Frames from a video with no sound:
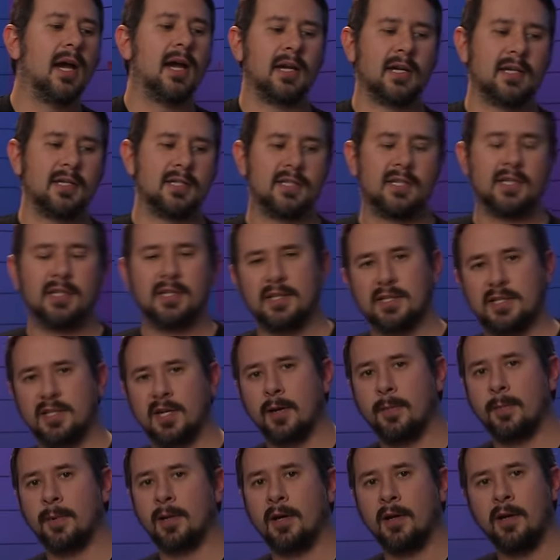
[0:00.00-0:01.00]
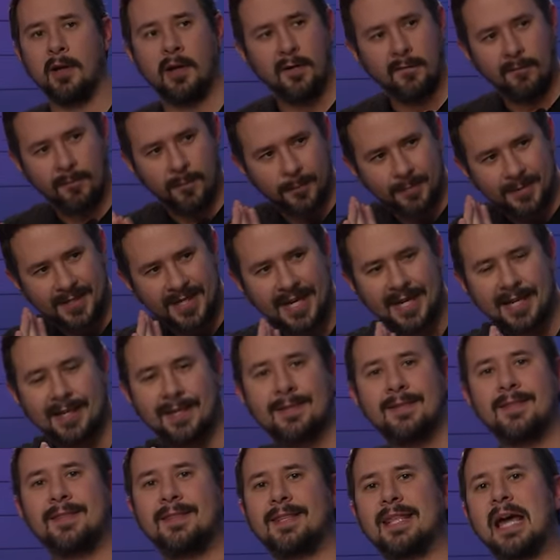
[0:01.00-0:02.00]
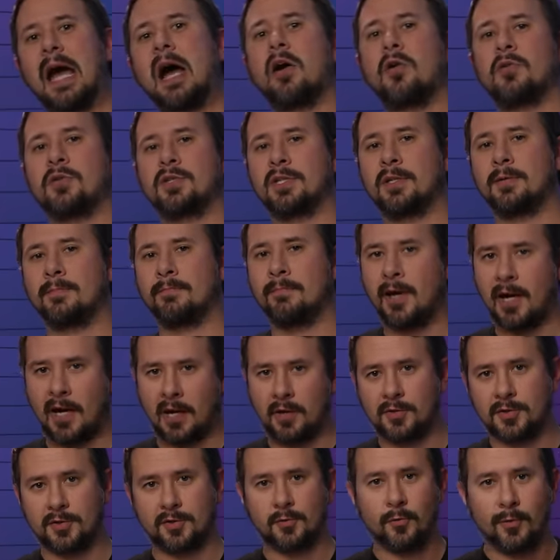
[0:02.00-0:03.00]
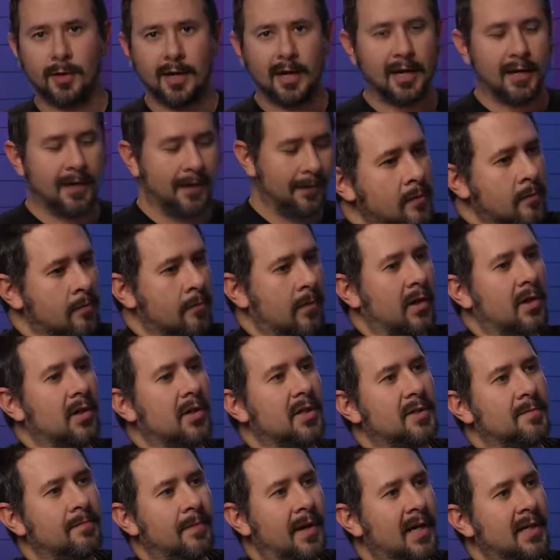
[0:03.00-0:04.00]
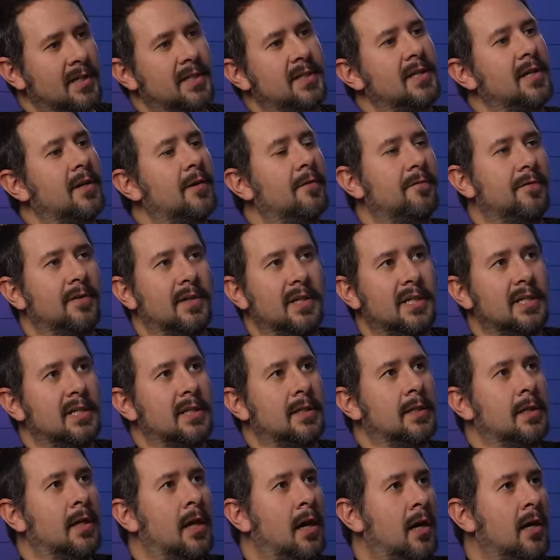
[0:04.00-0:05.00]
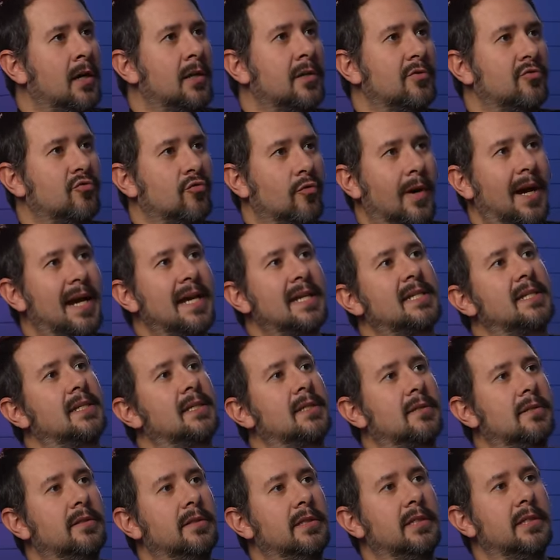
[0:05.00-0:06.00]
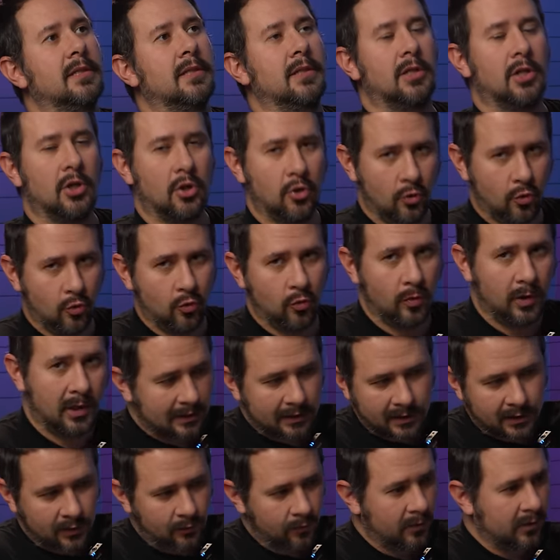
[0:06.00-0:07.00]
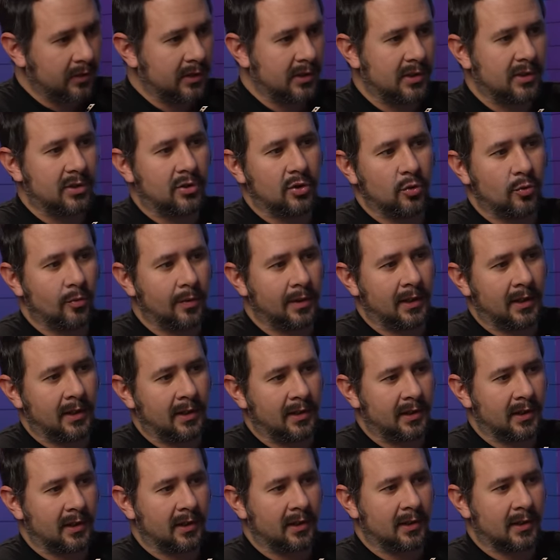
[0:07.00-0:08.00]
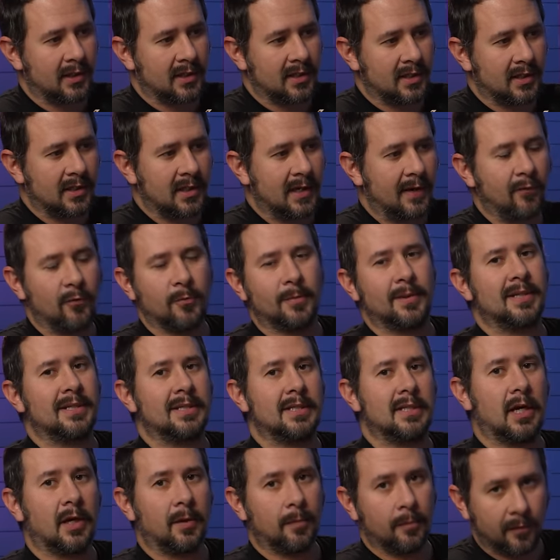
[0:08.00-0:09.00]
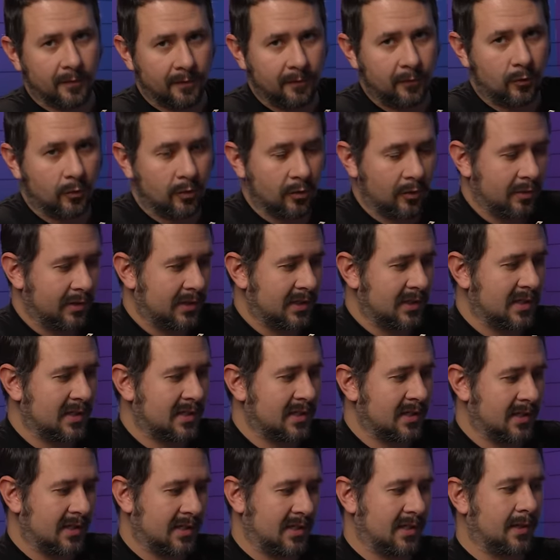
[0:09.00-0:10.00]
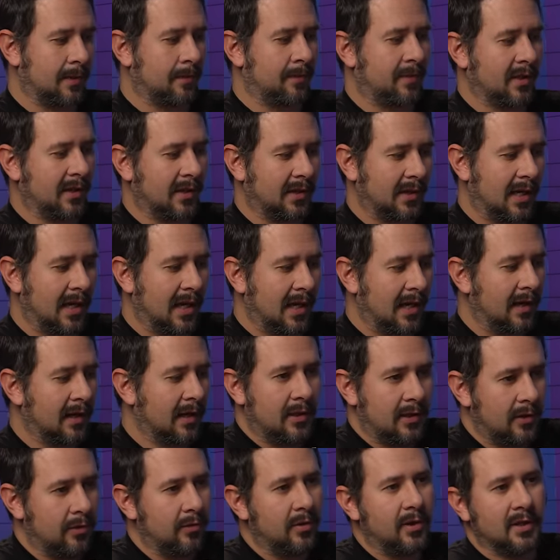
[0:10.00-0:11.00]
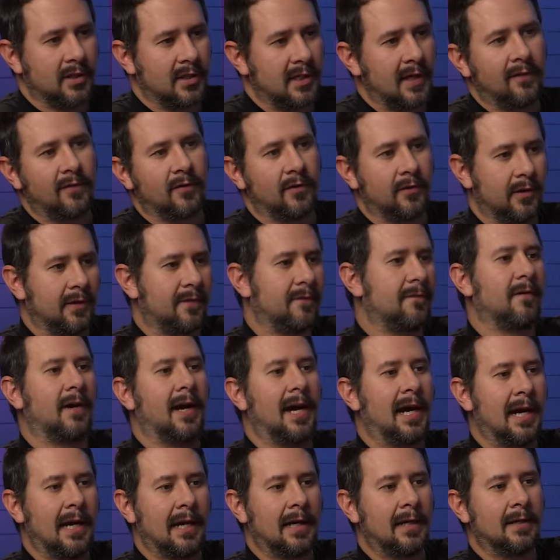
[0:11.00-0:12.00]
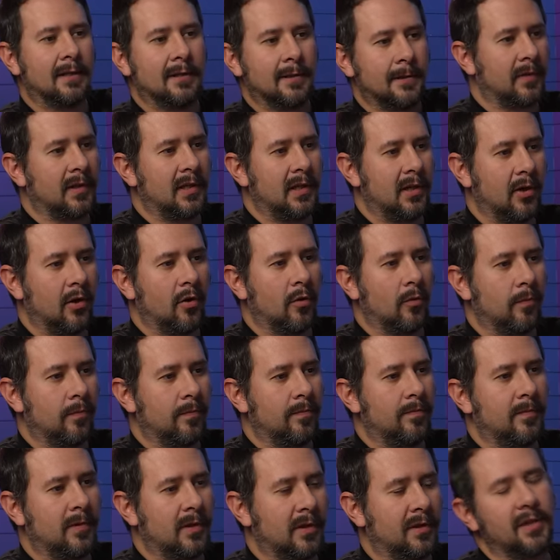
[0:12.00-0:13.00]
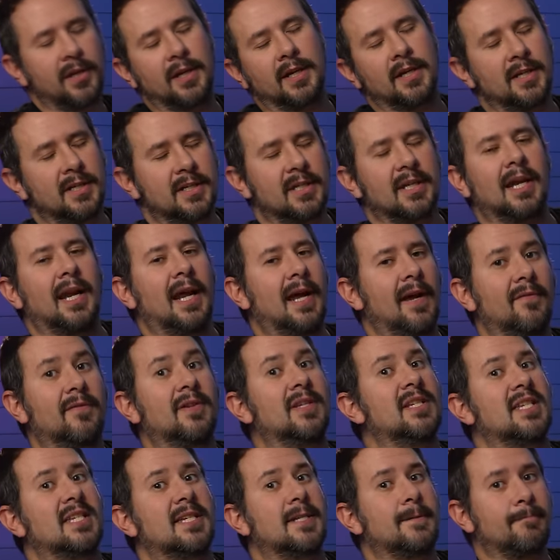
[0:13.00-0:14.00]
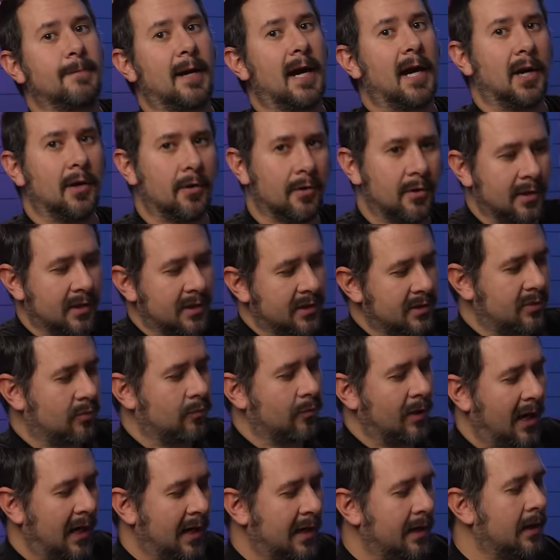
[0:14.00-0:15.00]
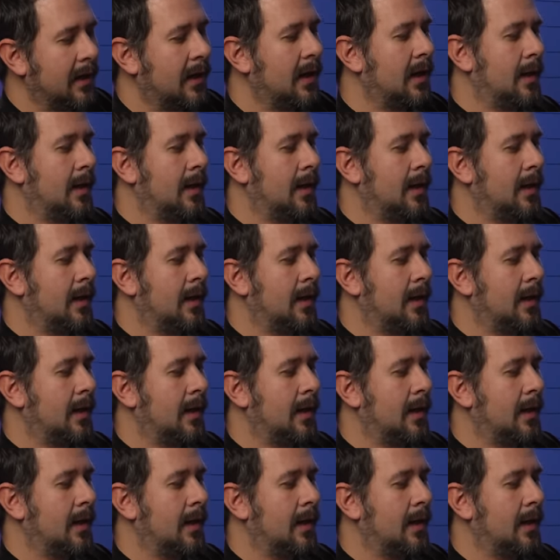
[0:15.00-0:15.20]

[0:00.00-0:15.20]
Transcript: I could see this coming from 10,000 miles away. Because myself is not drastically new. Doesn't really do anything that's never been done before. It's it's something that you can definitely find, you know, the things that have inspired it, right?